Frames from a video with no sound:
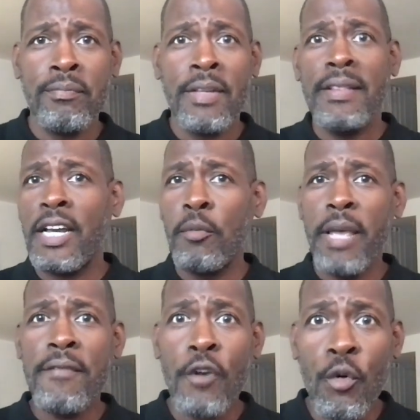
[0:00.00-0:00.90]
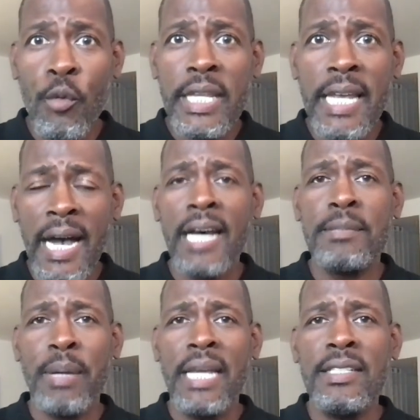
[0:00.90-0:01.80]
That'll make for a really hot
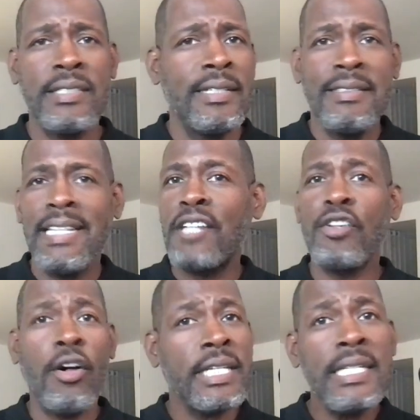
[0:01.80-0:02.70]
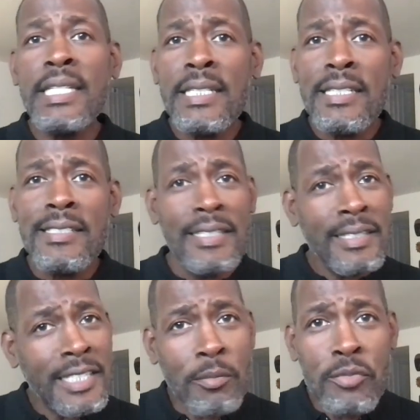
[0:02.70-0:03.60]
pace. That's all he needs.
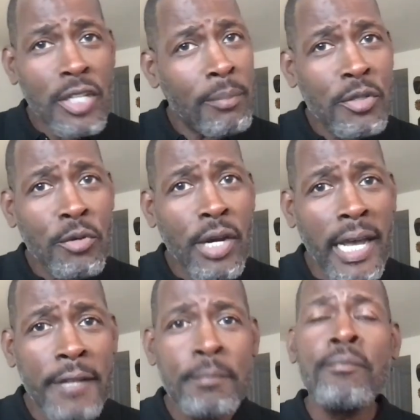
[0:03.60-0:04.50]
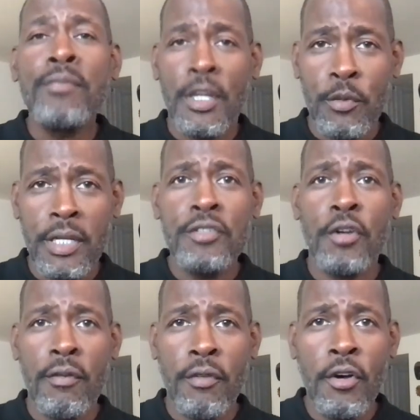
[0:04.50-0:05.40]
Give him something to run at, and when they
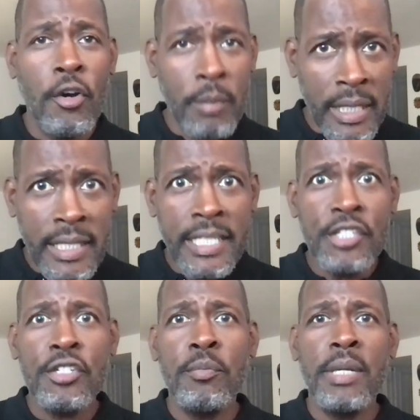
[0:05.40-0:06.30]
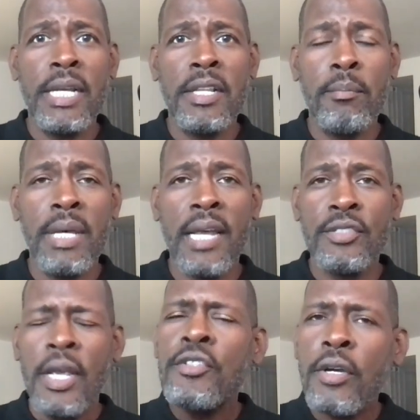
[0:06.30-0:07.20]
turn for home, he should be in the mix.
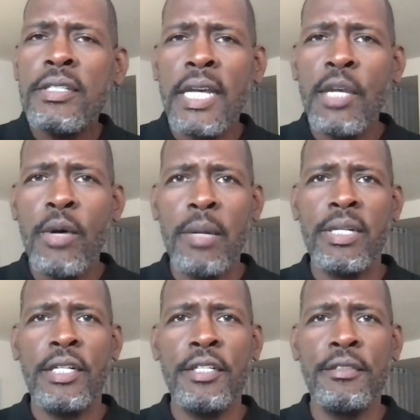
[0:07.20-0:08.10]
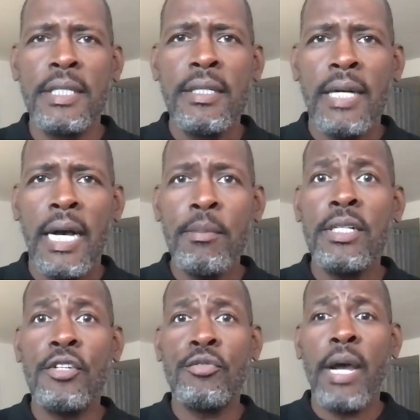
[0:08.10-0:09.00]
So I tell you what I'm going to do. I'm going
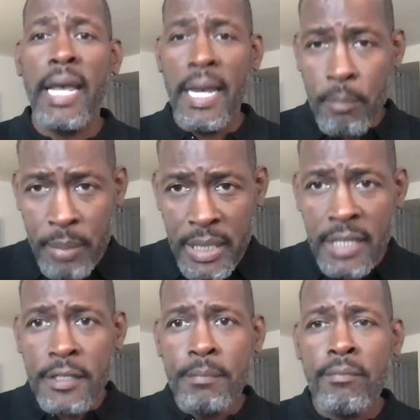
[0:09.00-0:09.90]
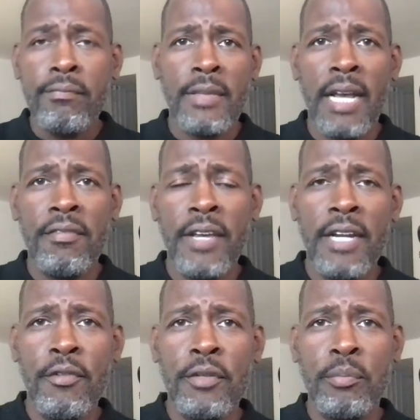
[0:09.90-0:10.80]
to try and beat that
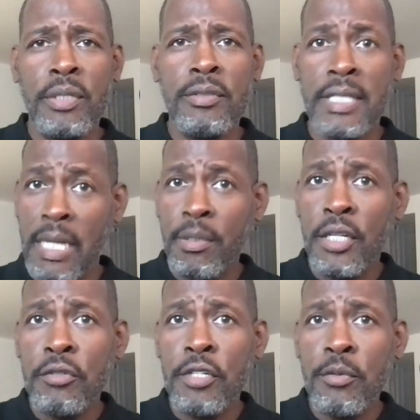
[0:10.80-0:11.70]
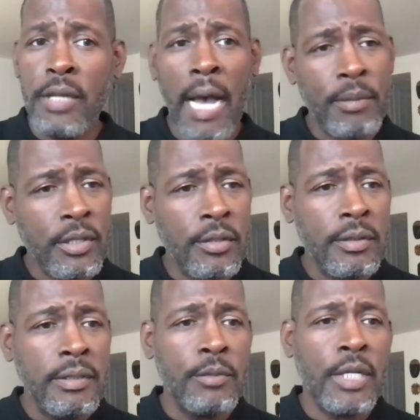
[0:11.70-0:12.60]
favorite Built, and I'm going to do it with Optical.
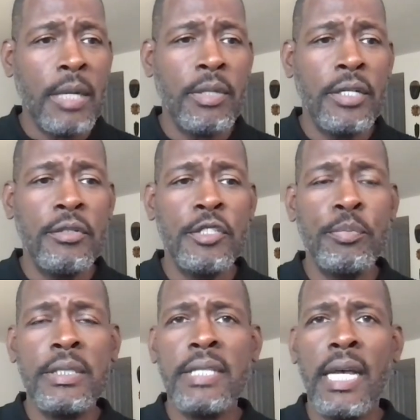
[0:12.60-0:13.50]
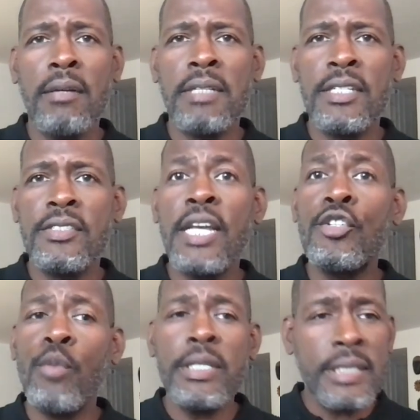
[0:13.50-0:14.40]
And what I'm going to do is put down, let's say,
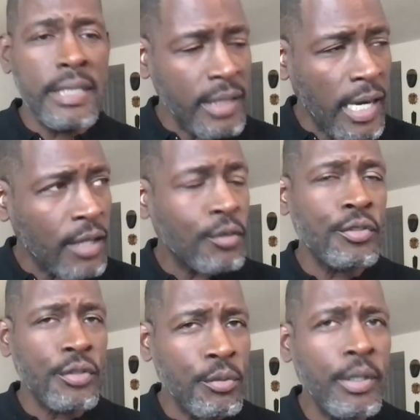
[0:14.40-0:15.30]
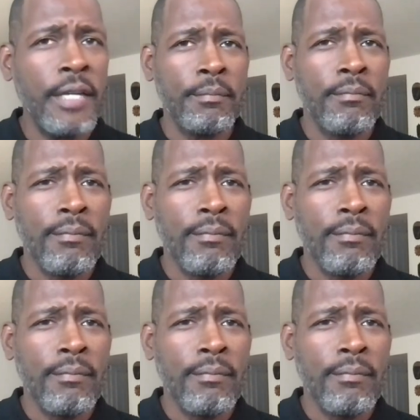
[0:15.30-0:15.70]
$20 to win.